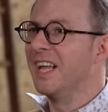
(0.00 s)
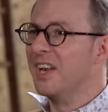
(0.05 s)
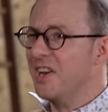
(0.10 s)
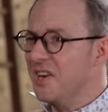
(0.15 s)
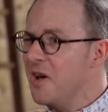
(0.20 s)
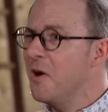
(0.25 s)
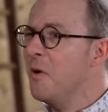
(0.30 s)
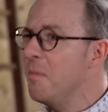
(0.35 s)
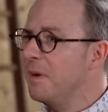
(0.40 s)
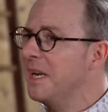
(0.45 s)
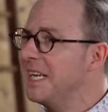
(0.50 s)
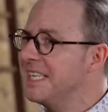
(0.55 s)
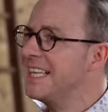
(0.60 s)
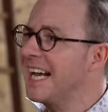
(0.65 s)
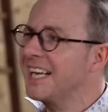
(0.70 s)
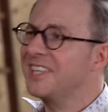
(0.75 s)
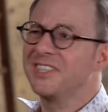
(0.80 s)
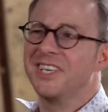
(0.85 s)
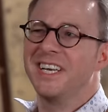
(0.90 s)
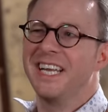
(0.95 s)
Nobody's
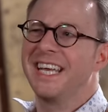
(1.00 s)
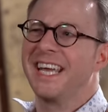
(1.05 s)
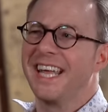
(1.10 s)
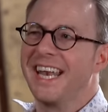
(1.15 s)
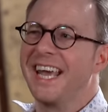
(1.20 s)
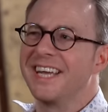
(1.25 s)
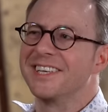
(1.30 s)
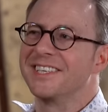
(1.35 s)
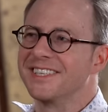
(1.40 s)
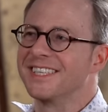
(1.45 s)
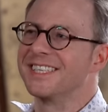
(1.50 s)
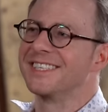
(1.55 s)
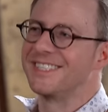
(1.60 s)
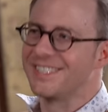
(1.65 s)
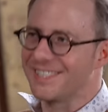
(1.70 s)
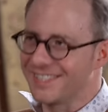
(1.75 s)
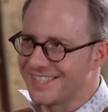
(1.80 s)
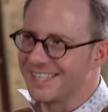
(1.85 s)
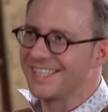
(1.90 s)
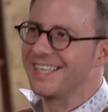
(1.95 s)
actually connected this
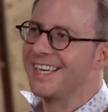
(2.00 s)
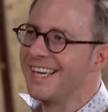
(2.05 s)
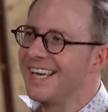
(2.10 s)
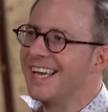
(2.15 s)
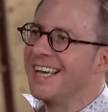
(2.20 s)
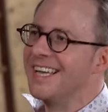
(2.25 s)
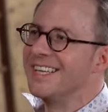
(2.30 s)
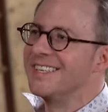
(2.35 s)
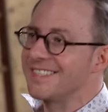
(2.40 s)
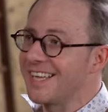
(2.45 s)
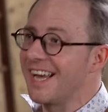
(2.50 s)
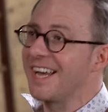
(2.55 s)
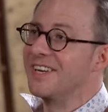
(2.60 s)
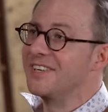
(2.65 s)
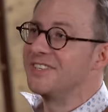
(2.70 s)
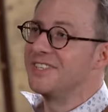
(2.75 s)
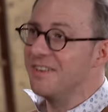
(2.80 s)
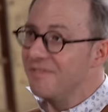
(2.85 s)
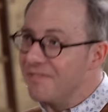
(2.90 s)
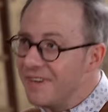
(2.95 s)
to the
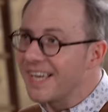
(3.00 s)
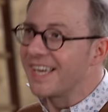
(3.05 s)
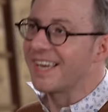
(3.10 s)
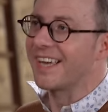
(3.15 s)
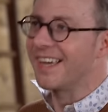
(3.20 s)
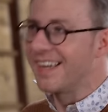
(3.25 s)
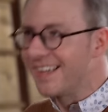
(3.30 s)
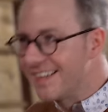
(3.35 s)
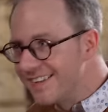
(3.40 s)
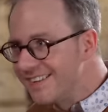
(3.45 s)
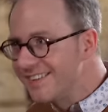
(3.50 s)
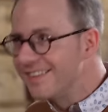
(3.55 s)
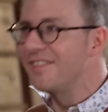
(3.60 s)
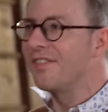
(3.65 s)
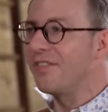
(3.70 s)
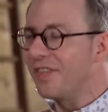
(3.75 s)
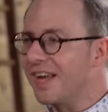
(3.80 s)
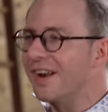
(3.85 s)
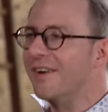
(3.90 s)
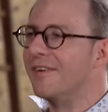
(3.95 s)
scientific
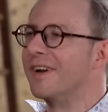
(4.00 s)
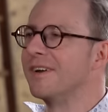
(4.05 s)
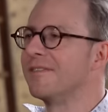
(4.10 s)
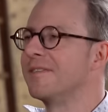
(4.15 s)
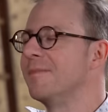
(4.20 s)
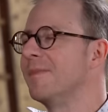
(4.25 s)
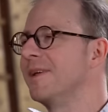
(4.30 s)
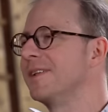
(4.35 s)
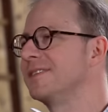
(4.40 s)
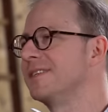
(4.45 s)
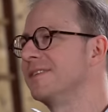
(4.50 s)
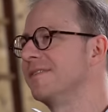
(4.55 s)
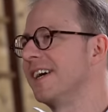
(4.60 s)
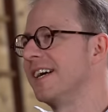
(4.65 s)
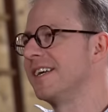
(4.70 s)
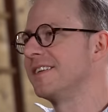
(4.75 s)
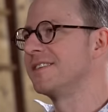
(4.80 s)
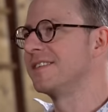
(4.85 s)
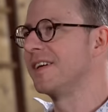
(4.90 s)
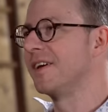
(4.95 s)
theory of the
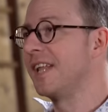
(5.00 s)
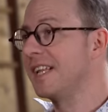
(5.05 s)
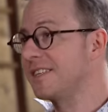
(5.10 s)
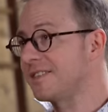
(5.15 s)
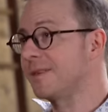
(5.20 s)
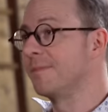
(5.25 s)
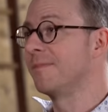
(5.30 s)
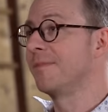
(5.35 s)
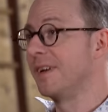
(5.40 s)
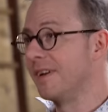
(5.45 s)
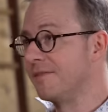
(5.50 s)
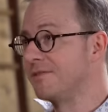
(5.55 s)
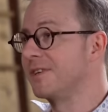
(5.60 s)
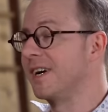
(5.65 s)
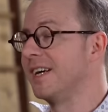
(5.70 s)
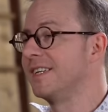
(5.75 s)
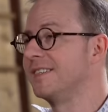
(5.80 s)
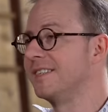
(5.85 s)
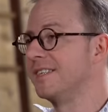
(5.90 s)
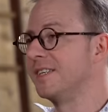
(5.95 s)
multiverse. So that's something I've tried to